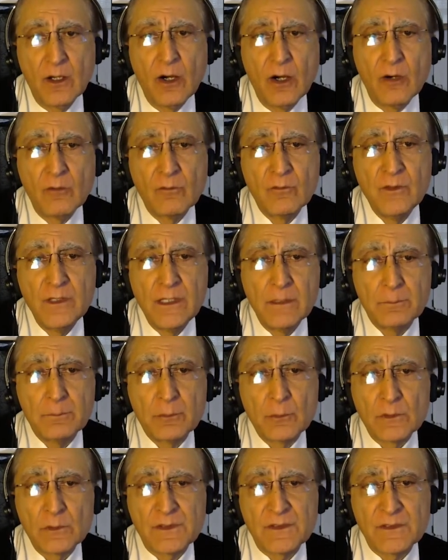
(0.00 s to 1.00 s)
of
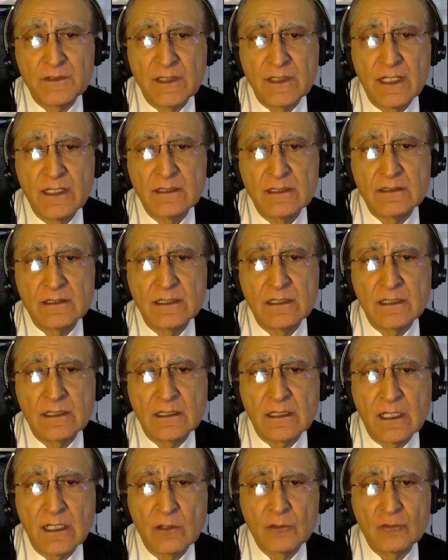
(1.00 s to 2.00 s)
liberal state
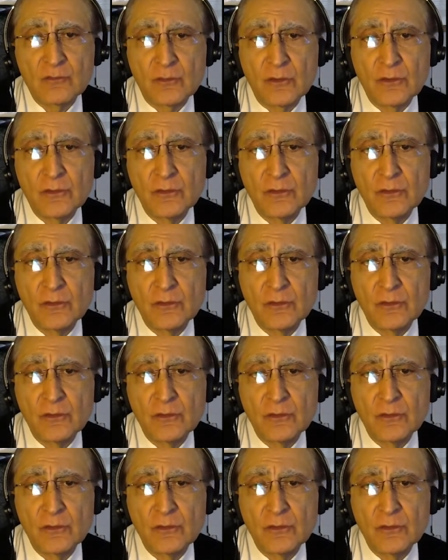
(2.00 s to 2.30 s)
cultural